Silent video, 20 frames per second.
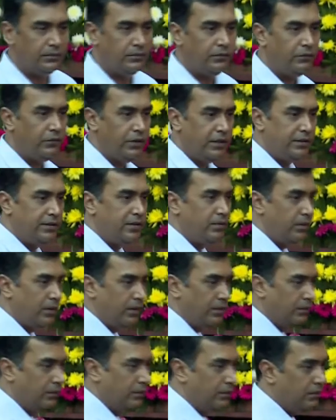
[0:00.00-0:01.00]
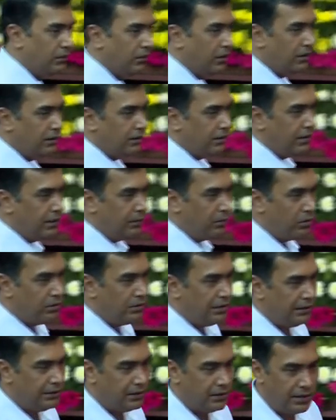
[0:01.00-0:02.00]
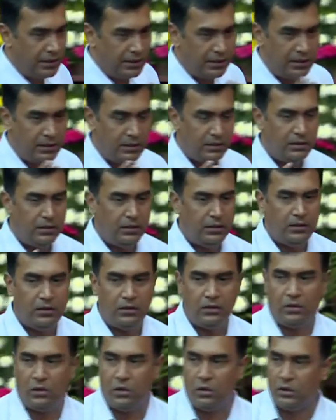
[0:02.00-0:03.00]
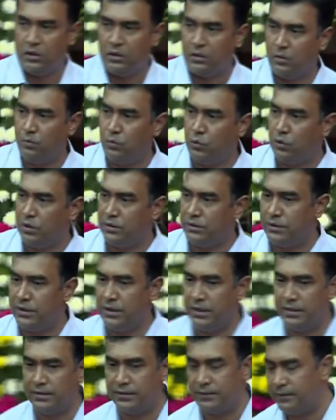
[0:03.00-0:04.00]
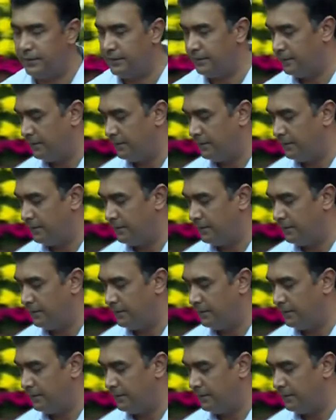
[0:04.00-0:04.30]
Very simple. You can keep on seeing the data on your computer screens.